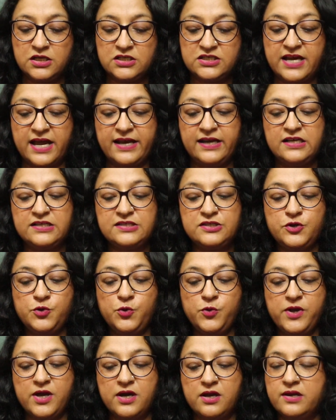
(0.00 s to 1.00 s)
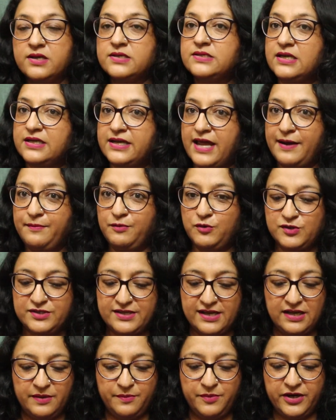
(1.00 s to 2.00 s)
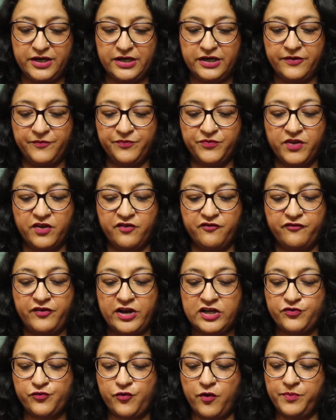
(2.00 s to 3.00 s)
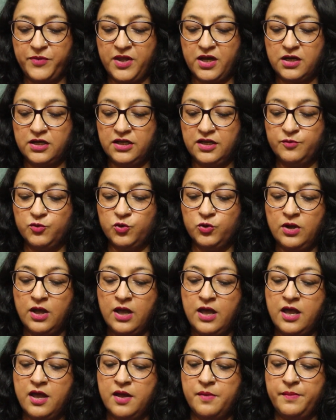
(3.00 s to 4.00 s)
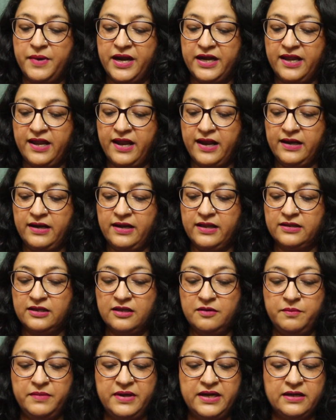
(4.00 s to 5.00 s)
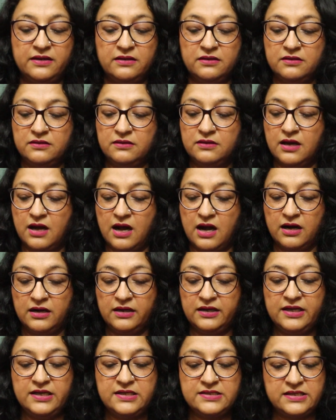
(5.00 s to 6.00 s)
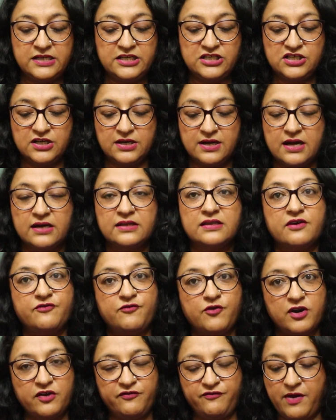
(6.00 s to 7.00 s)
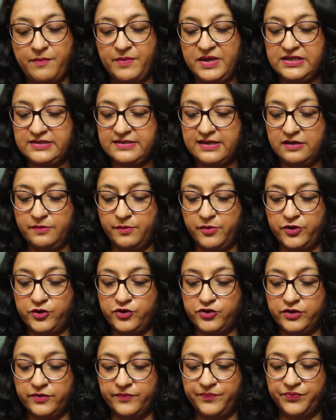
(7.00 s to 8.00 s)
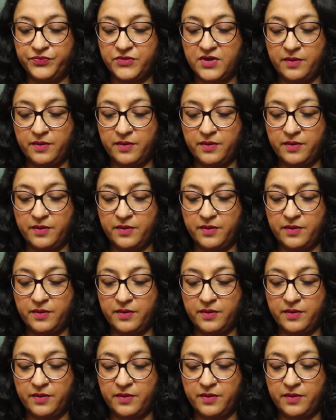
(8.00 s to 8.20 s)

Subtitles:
Chinese New Year is a time to celebrate. Fresh from their honeymoon, Maddie and Nathan meet the aunties in Jakarta for a family celebration.